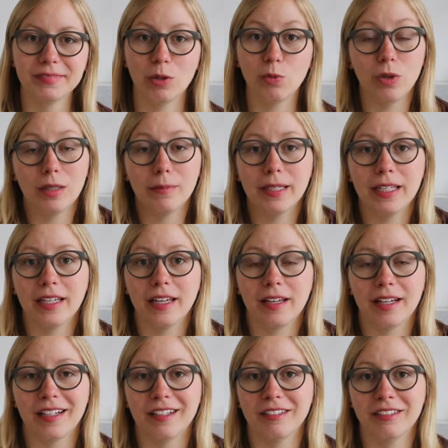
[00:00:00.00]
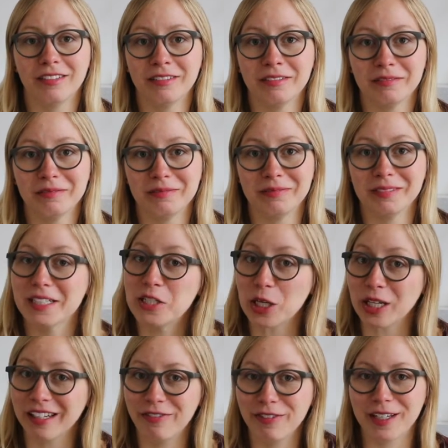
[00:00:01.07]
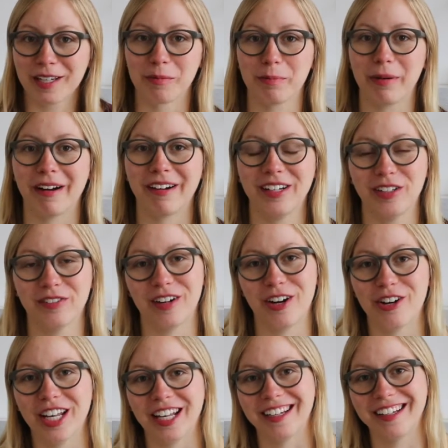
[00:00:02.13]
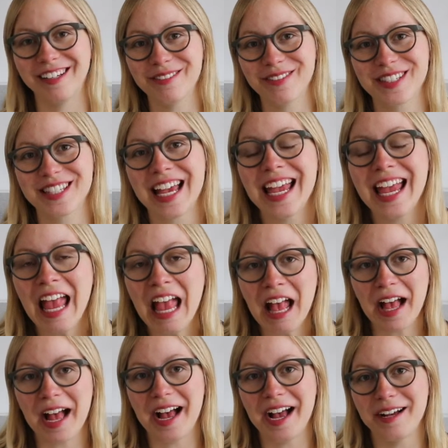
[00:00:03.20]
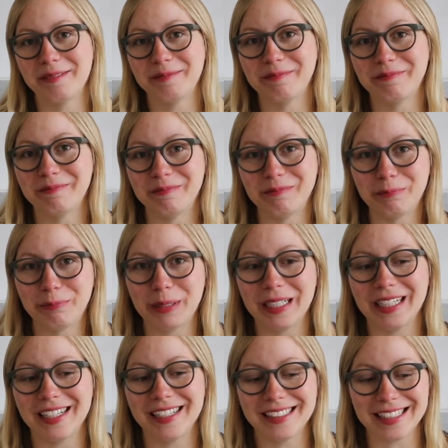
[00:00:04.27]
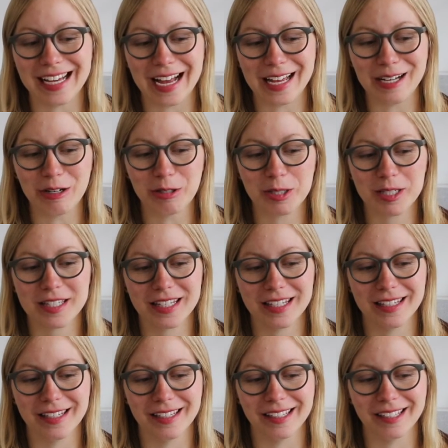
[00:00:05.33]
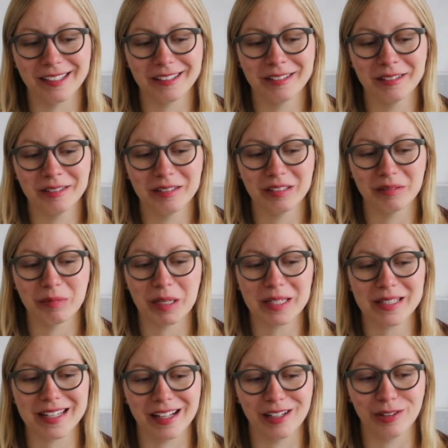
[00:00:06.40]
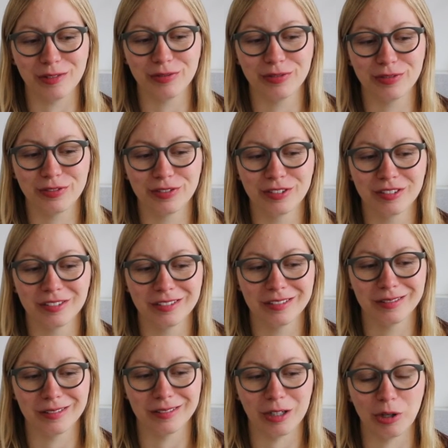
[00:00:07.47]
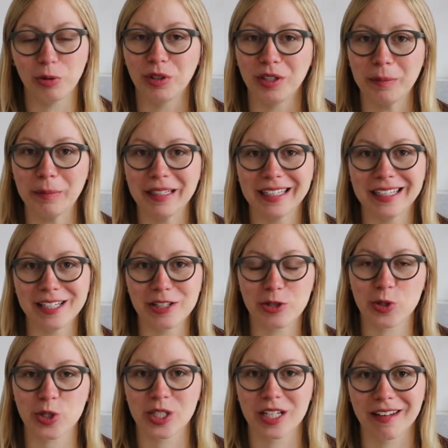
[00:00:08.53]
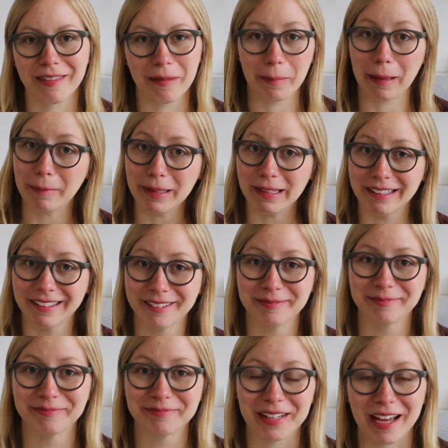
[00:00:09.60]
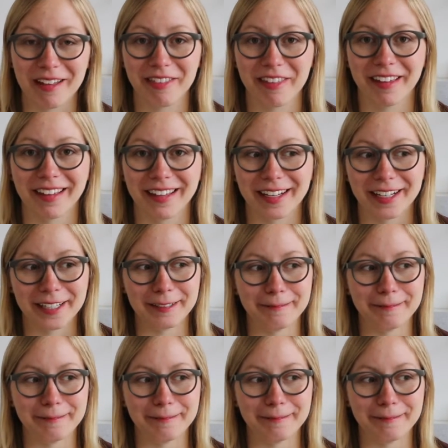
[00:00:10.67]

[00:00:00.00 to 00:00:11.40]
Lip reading: will be a significant part of our lives. But I don't see myself only being interested in the baby. I think